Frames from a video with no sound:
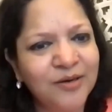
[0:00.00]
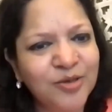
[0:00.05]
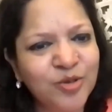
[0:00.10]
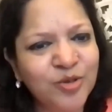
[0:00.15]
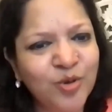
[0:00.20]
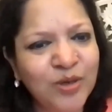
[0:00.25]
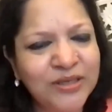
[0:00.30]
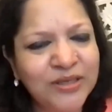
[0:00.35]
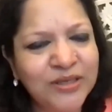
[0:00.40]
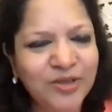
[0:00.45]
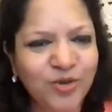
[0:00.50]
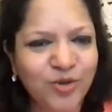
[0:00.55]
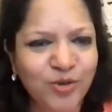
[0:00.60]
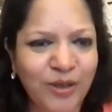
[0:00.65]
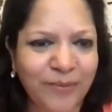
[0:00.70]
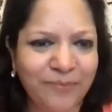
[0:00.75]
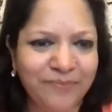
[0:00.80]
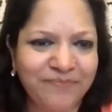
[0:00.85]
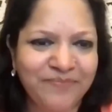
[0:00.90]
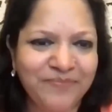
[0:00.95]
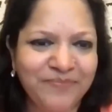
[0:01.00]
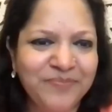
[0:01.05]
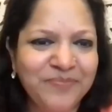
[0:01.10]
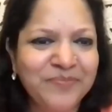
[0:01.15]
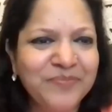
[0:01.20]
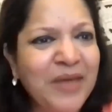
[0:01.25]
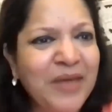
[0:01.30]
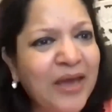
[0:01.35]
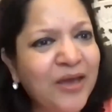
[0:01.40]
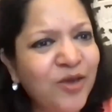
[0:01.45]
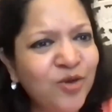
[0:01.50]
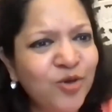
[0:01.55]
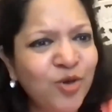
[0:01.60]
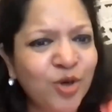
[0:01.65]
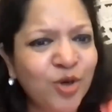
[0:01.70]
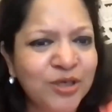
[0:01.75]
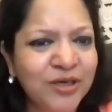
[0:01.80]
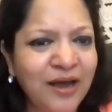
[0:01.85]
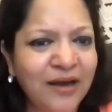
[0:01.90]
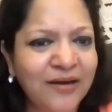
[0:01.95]
So listen to them. Thank you,
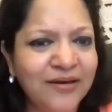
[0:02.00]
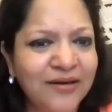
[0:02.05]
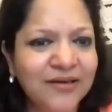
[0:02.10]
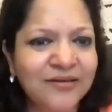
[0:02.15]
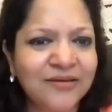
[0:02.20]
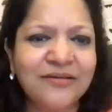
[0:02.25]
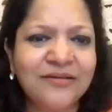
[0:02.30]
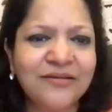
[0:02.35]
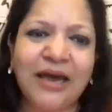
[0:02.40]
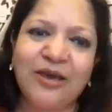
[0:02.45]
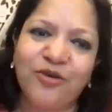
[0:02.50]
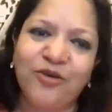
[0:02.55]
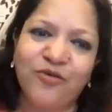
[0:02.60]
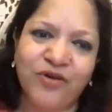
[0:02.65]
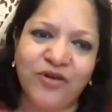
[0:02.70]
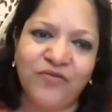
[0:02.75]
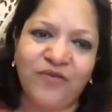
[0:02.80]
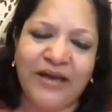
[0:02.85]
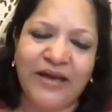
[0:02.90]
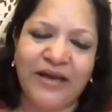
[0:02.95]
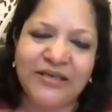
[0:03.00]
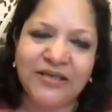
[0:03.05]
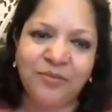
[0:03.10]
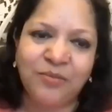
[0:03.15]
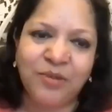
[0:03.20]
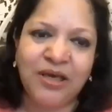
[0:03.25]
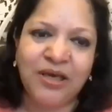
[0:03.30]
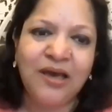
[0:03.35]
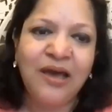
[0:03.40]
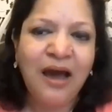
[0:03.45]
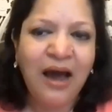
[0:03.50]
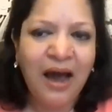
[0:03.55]
Dr. Nagendra. Thank you for inviting me.